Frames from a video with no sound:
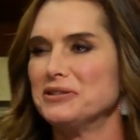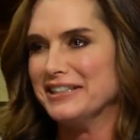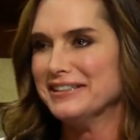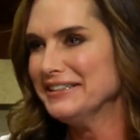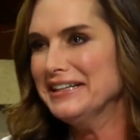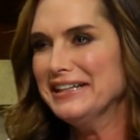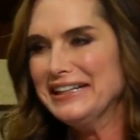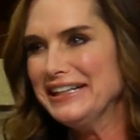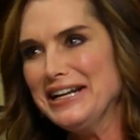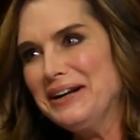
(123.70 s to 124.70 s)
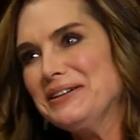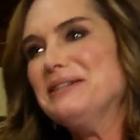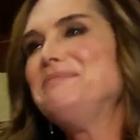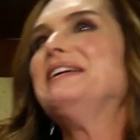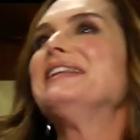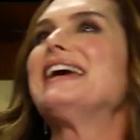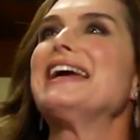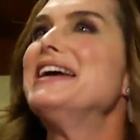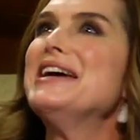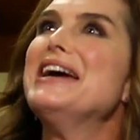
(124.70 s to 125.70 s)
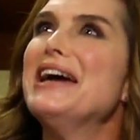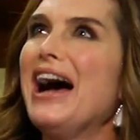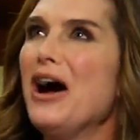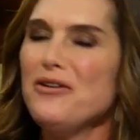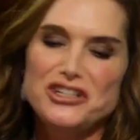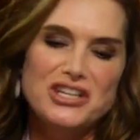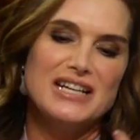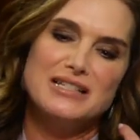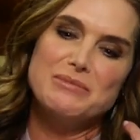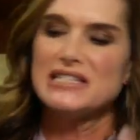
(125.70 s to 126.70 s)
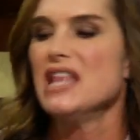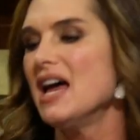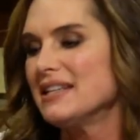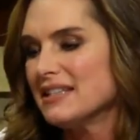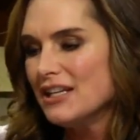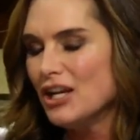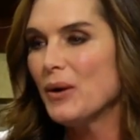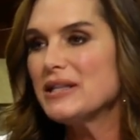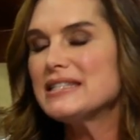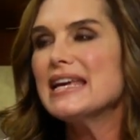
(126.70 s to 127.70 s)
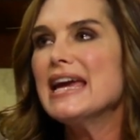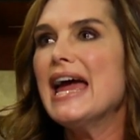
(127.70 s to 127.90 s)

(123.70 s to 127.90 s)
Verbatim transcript: God, she knows, you know, and you'd be like, oh no, she thinks I'm a slut, you know. It's,